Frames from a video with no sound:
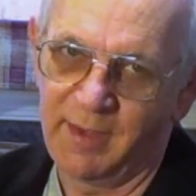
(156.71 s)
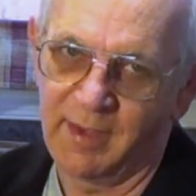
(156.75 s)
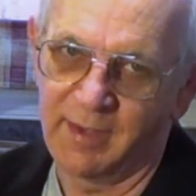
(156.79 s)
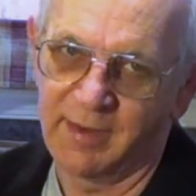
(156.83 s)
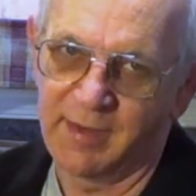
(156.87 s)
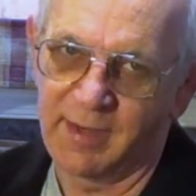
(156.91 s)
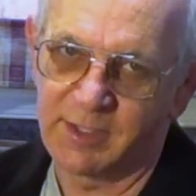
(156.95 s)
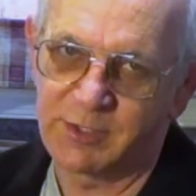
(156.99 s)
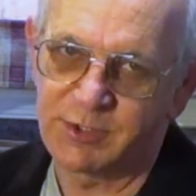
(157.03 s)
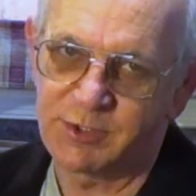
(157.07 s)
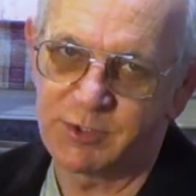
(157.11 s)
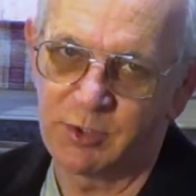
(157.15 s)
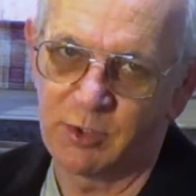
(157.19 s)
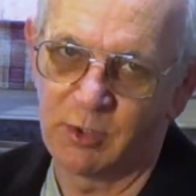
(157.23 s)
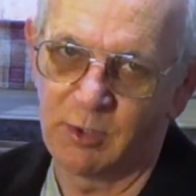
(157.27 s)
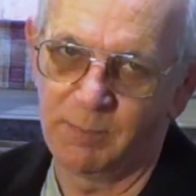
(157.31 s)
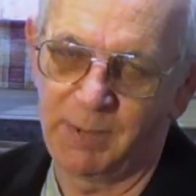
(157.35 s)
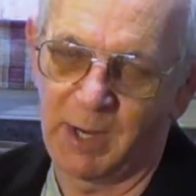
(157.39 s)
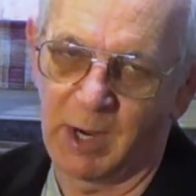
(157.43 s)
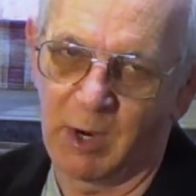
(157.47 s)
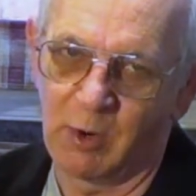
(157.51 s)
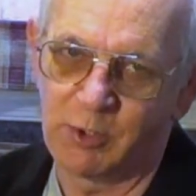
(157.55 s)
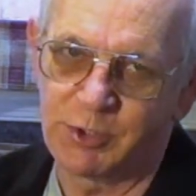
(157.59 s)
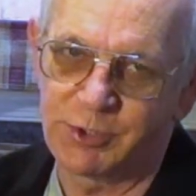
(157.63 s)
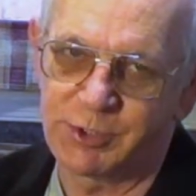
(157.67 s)
an external
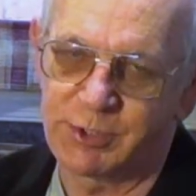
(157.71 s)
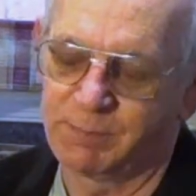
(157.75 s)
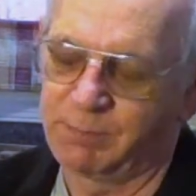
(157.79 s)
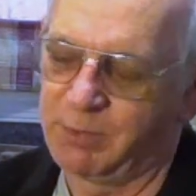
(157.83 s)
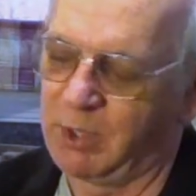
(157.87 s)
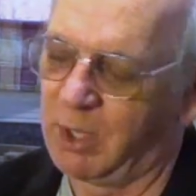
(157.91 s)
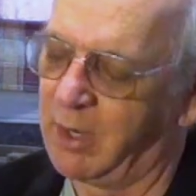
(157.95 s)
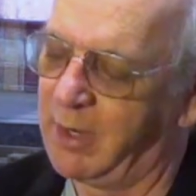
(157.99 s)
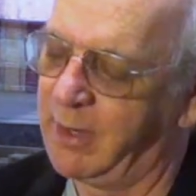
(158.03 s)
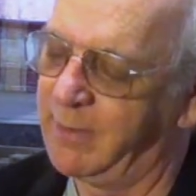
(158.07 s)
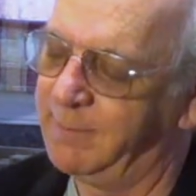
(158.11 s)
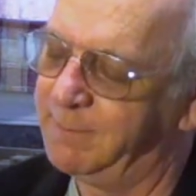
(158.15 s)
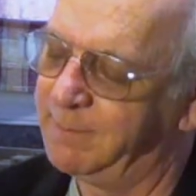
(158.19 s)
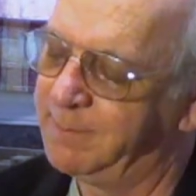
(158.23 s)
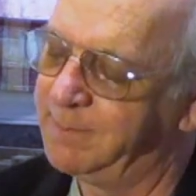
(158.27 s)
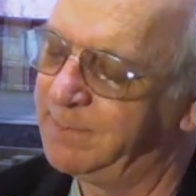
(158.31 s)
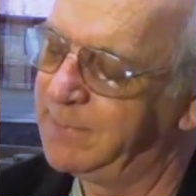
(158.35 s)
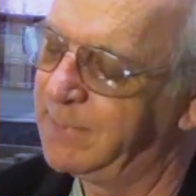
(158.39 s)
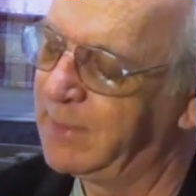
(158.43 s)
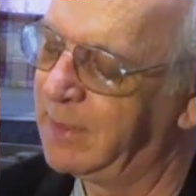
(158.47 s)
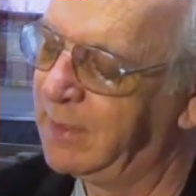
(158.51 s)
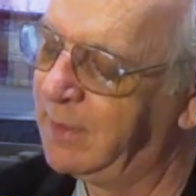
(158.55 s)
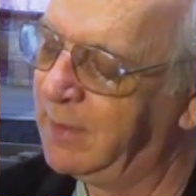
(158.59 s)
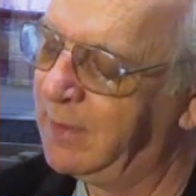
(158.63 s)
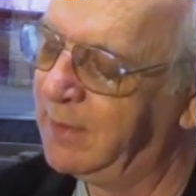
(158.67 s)
power supply.
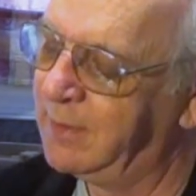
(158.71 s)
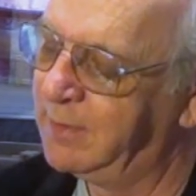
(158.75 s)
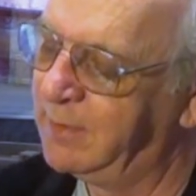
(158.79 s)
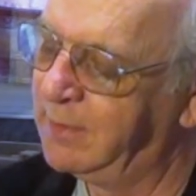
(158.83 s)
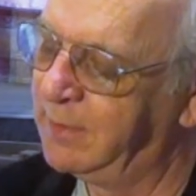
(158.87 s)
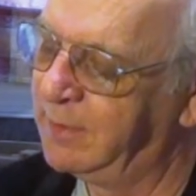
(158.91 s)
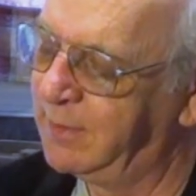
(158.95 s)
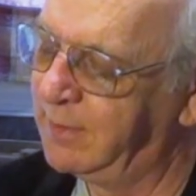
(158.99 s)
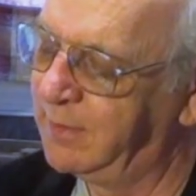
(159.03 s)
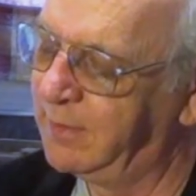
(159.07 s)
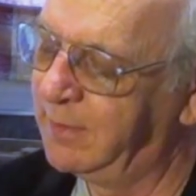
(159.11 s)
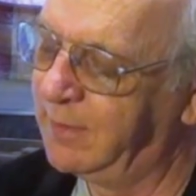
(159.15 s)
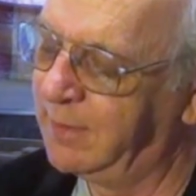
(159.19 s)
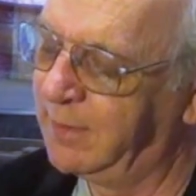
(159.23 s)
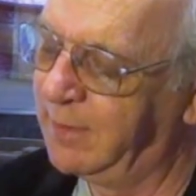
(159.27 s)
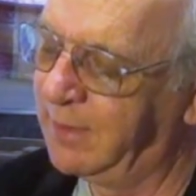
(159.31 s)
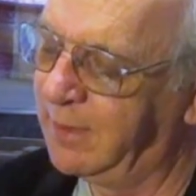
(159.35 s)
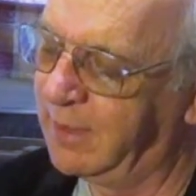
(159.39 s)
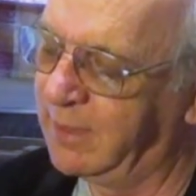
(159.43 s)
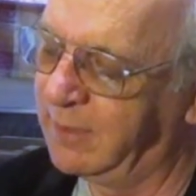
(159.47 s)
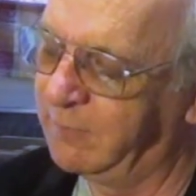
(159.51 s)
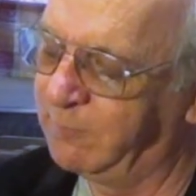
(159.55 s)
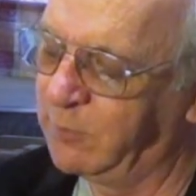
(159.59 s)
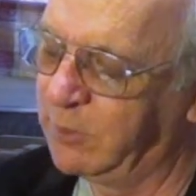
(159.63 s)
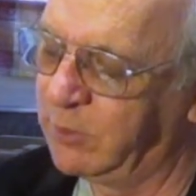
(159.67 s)

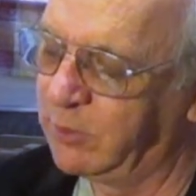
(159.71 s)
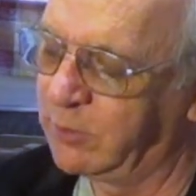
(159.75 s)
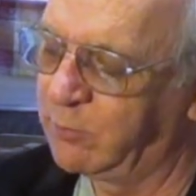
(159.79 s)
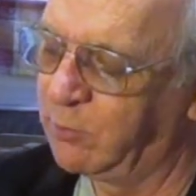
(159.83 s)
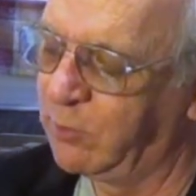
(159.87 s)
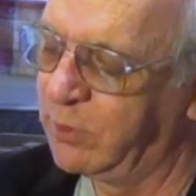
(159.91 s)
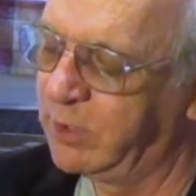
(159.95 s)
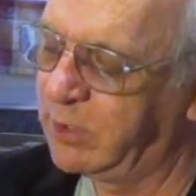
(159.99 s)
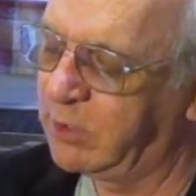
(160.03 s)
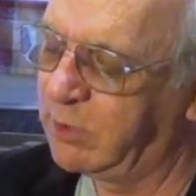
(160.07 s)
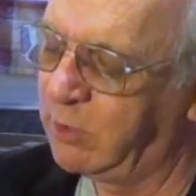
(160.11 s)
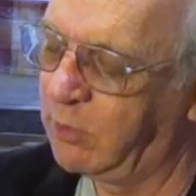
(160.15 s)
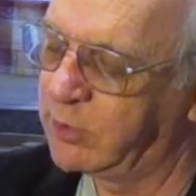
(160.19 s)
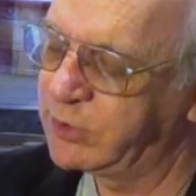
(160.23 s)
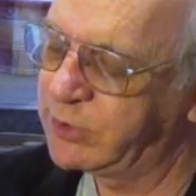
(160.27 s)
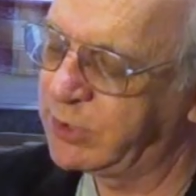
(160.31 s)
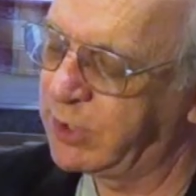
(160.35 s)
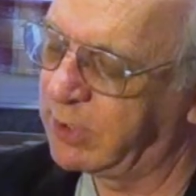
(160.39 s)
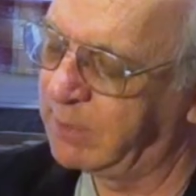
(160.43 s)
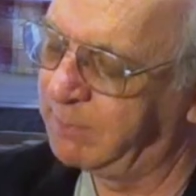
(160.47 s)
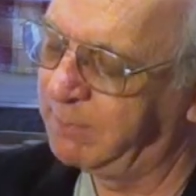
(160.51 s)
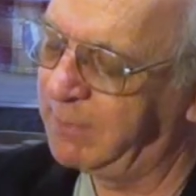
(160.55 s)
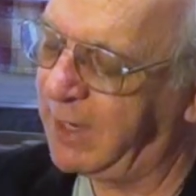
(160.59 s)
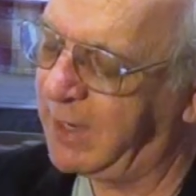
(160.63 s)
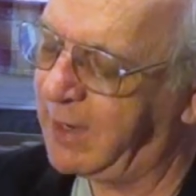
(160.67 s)
And if we look really close
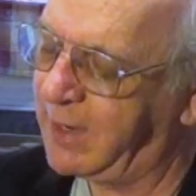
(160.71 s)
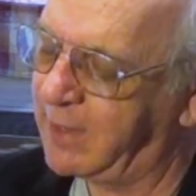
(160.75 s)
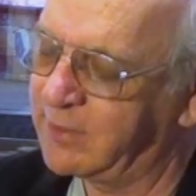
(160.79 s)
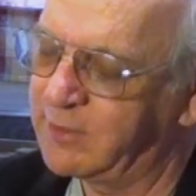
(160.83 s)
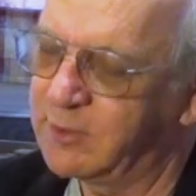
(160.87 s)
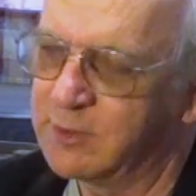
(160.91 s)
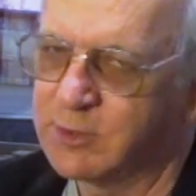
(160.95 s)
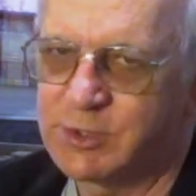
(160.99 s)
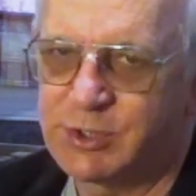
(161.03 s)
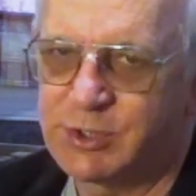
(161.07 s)
on the back,